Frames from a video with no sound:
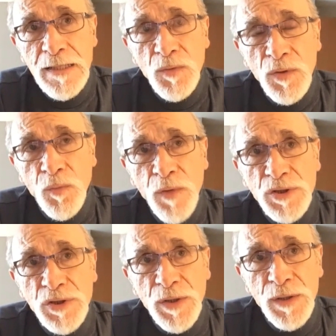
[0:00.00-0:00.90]
with
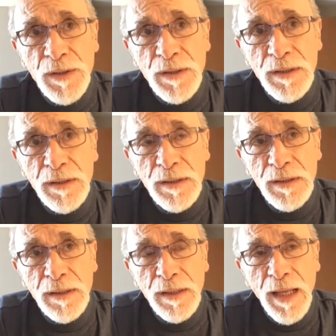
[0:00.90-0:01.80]
Richard
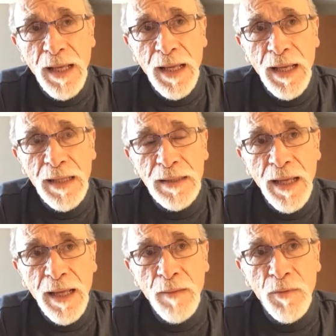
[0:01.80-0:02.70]
and
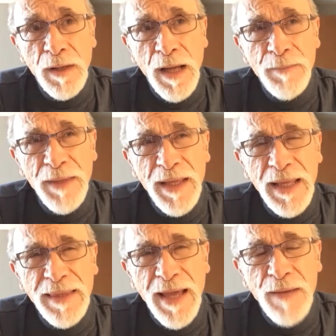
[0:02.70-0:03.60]
Cameron, I mean,
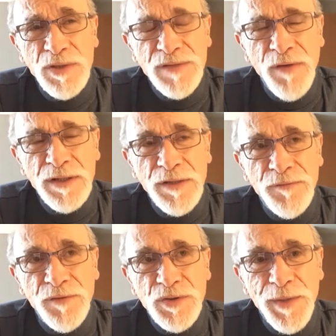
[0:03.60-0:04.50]
it, that was very
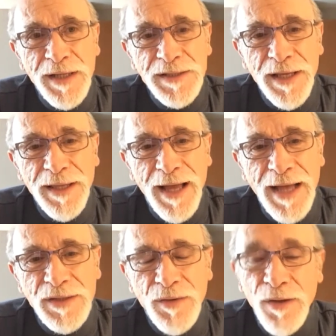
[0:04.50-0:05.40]
different too, because it, I
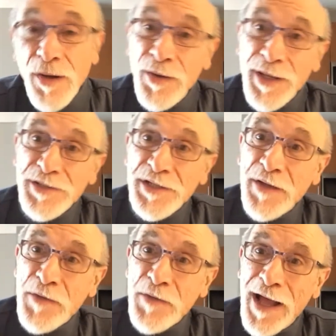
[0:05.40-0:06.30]
thought, oh, here's
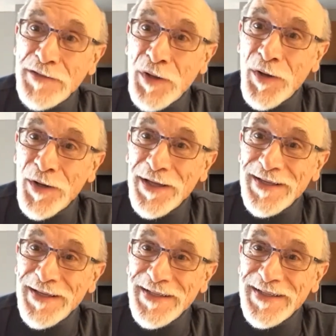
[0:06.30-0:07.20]
another hot dog.
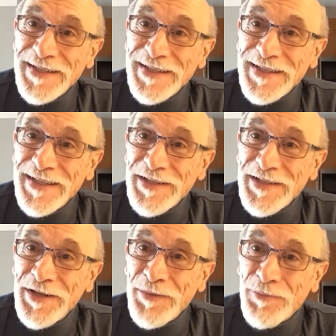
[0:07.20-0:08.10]
Hmm.
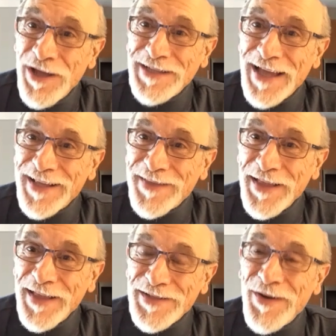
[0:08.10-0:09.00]
You know, Bra'tac
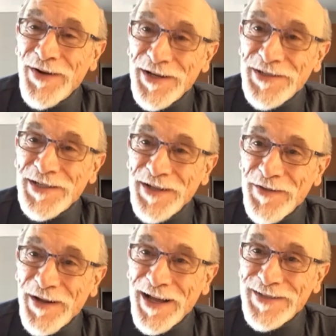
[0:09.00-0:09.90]
thinks, oh, here's
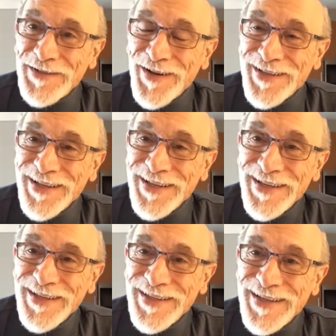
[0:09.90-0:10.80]
another hot dog,
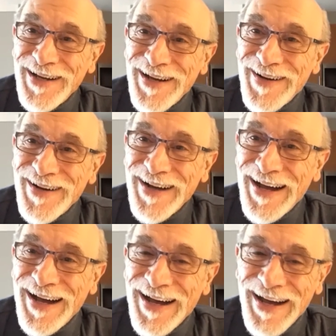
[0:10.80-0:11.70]
you know,
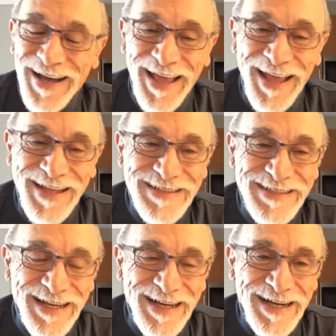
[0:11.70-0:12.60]
uh, and
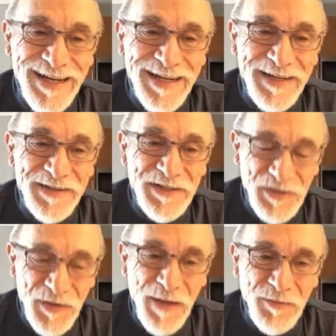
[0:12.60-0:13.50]
uh,
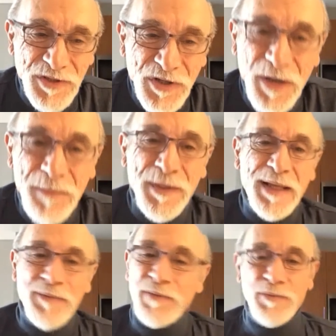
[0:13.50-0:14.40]
so that was good, but
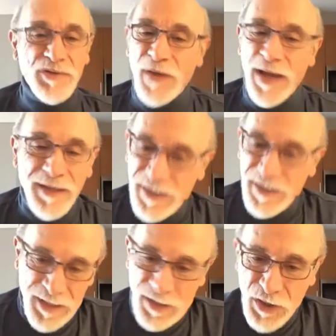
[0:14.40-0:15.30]
it, it was great.
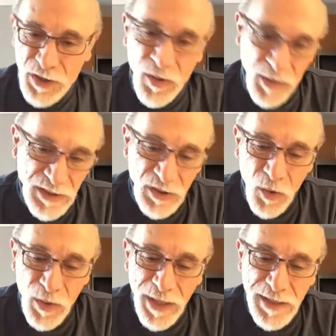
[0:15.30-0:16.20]
You know, it's
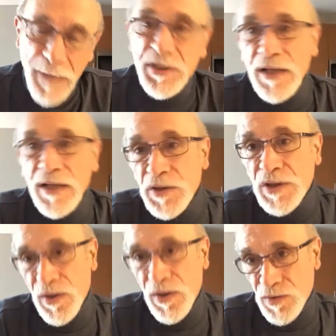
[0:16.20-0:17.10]
always, it keeps you on your
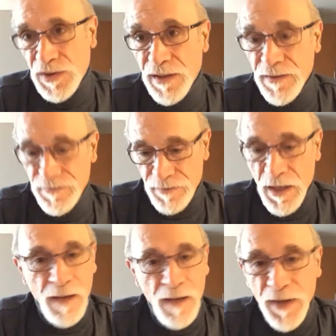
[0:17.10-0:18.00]
toes.
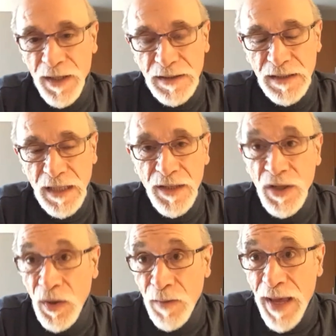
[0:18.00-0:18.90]
Hmm. But, uh,
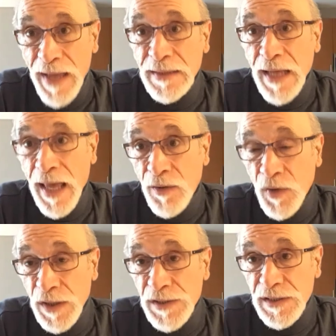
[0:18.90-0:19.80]
you know, Amanda and
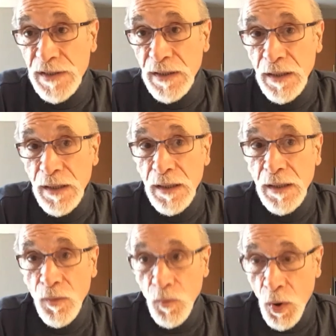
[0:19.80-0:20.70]
Chris,
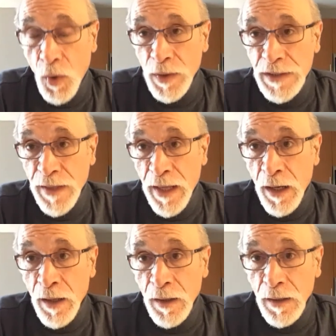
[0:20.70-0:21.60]
were always
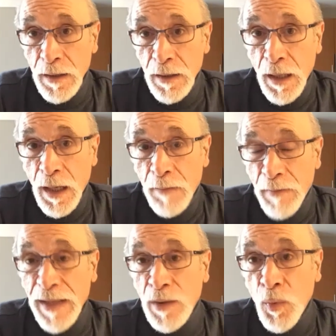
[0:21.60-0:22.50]
there. Uh,
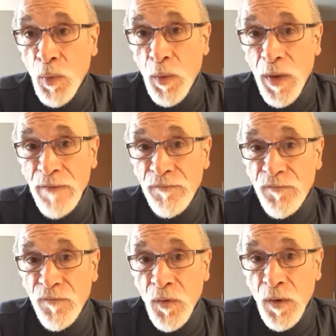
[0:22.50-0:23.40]
Michael went away
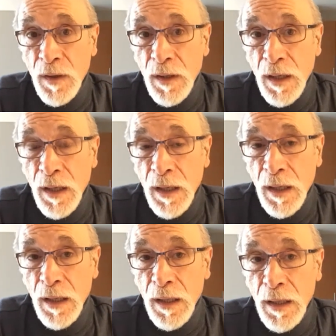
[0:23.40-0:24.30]
for
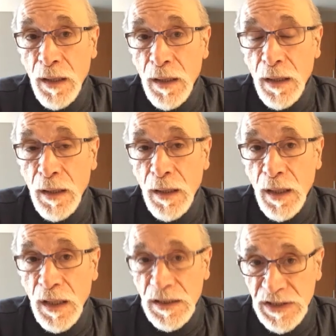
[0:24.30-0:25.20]
uh,
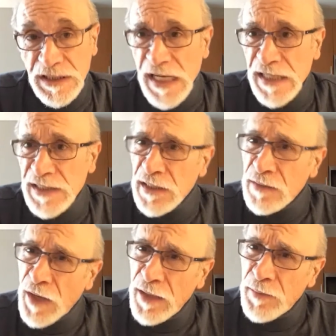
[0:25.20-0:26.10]
a season,
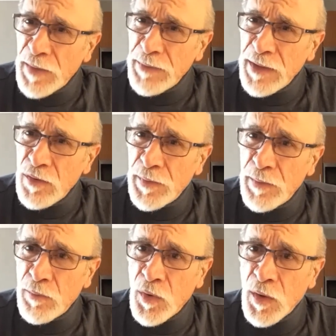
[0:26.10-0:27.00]
right? and maybe a little bit
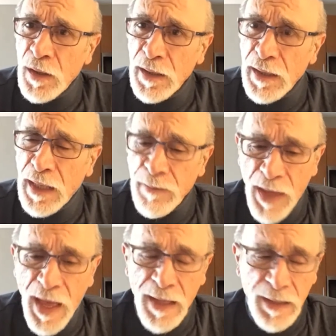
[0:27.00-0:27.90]
yep. more
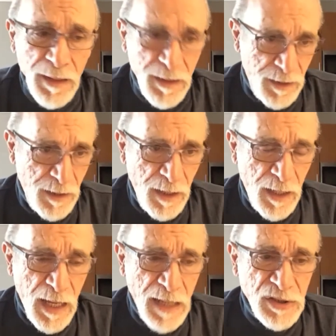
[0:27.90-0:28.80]
back.
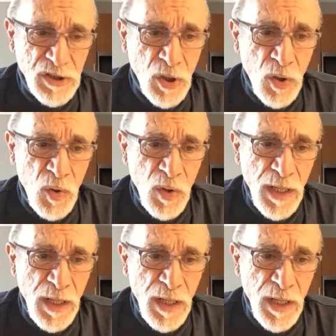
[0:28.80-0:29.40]
And so